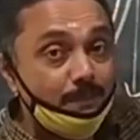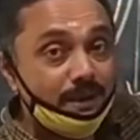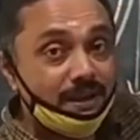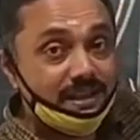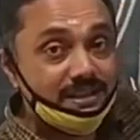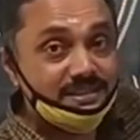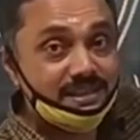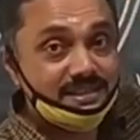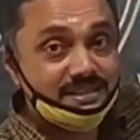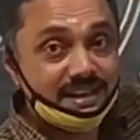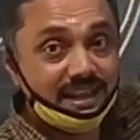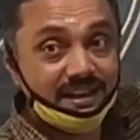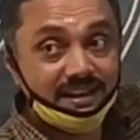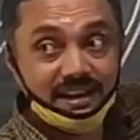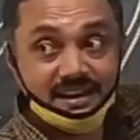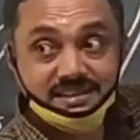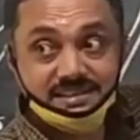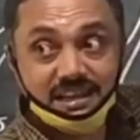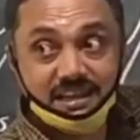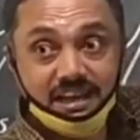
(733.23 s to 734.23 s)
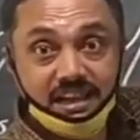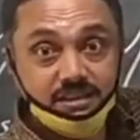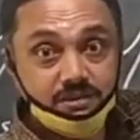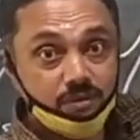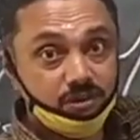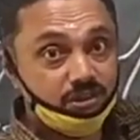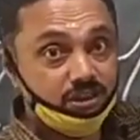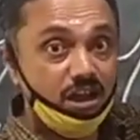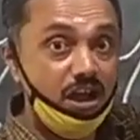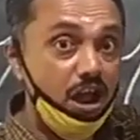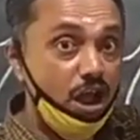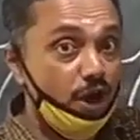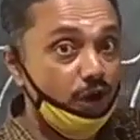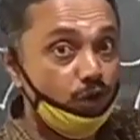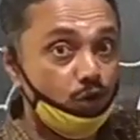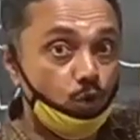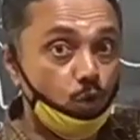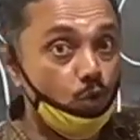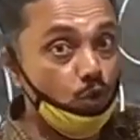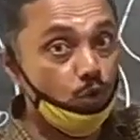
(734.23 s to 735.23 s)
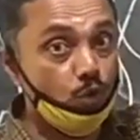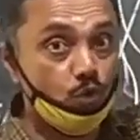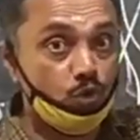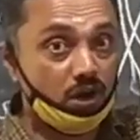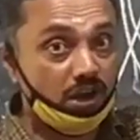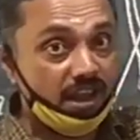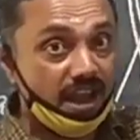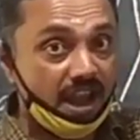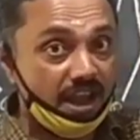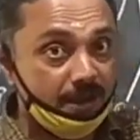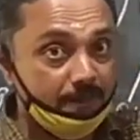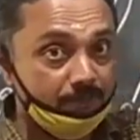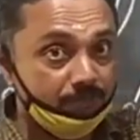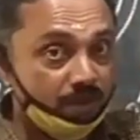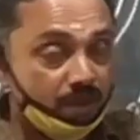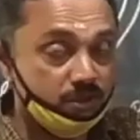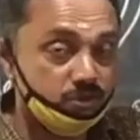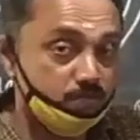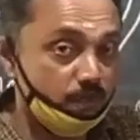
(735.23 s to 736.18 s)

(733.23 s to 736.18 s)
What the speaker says: because the central cell is with the 2 nuclei,